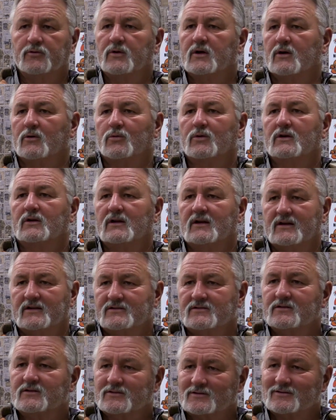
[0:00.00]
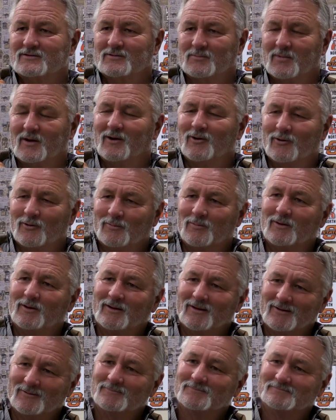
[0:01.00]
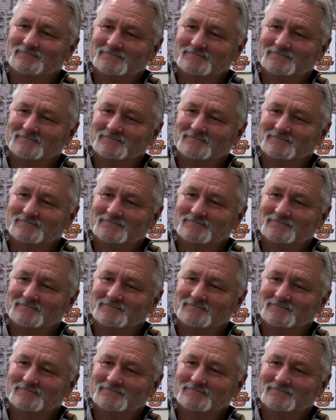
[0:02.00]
not realize this is a power plant.